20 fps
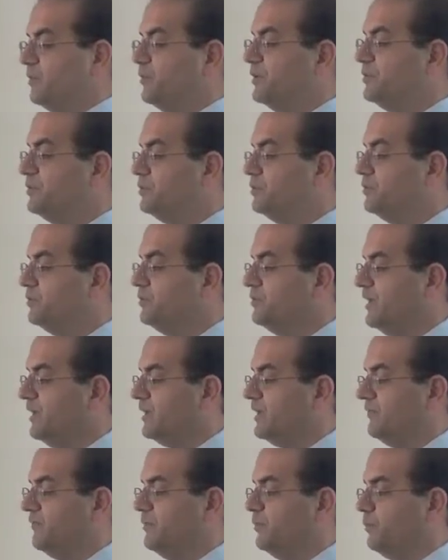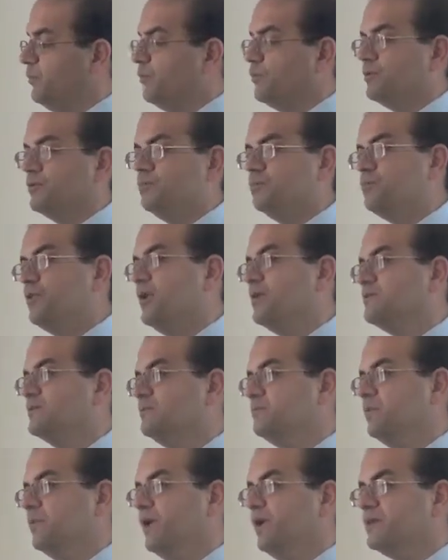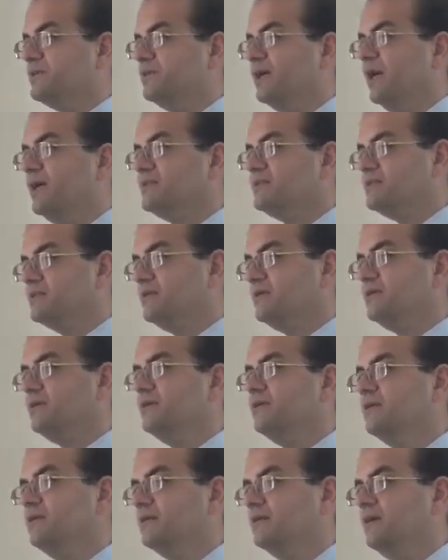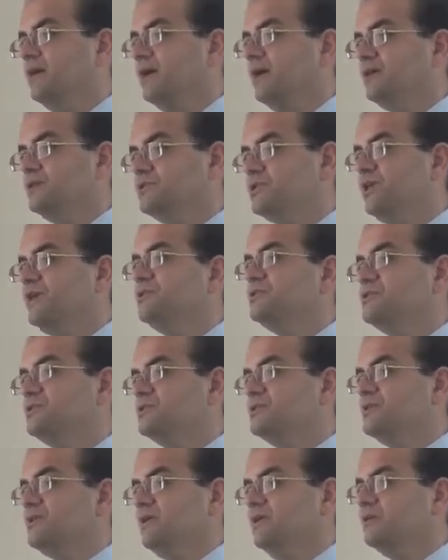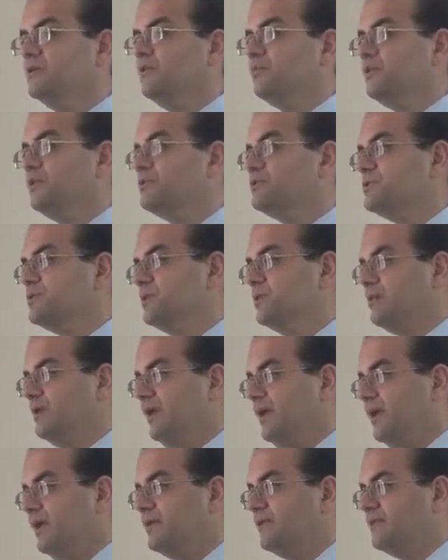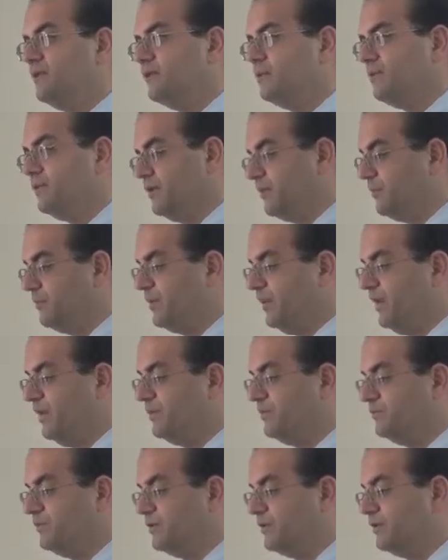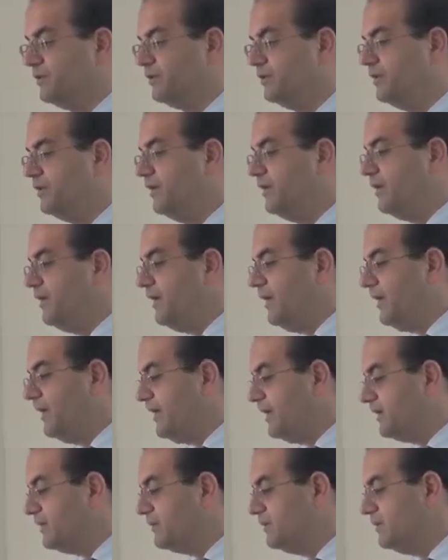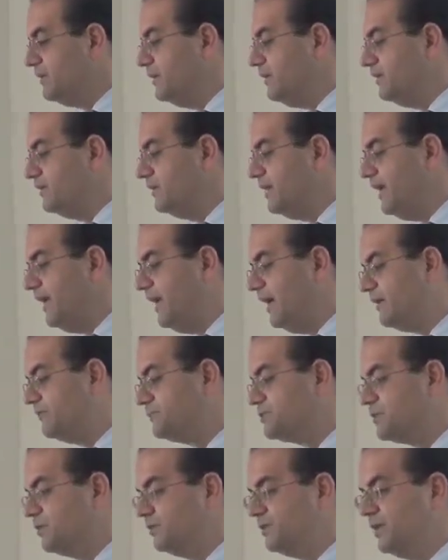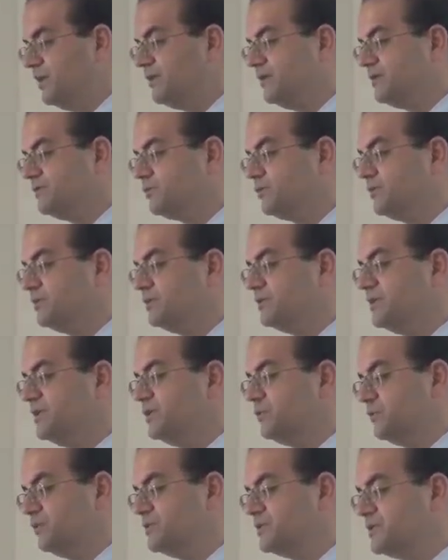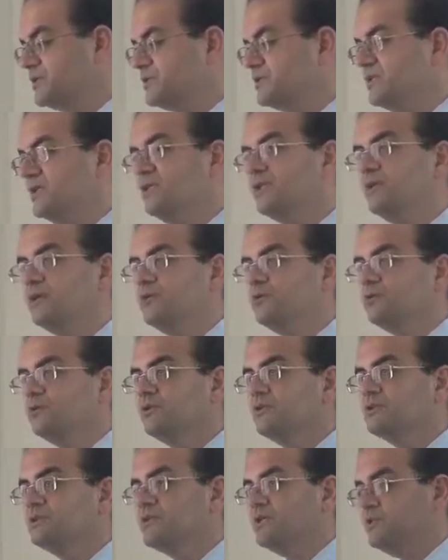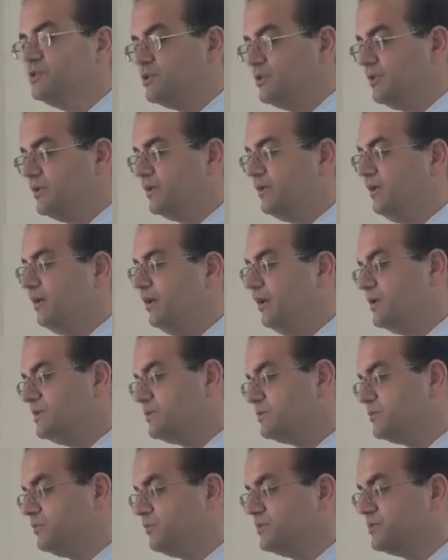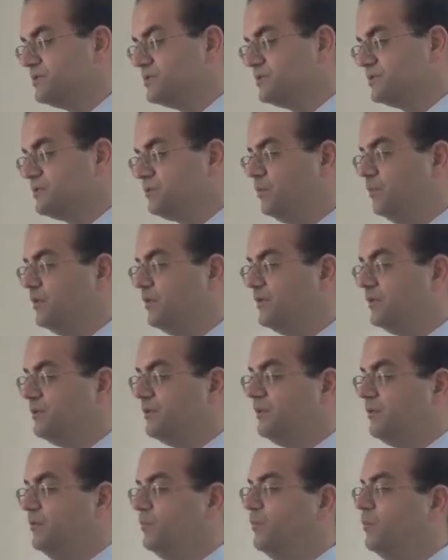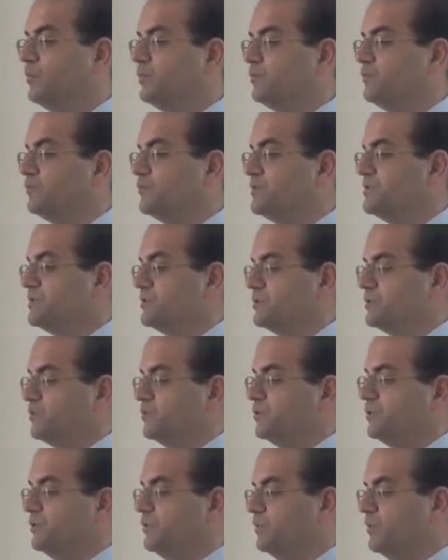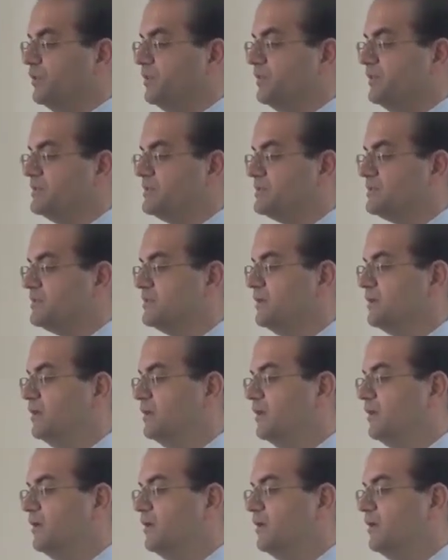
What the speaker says: we do can have important prognostic changes in the person and of their behavior, and they have shown that it decreases ED utilization and cost, which is one of the important reasons we're doing this.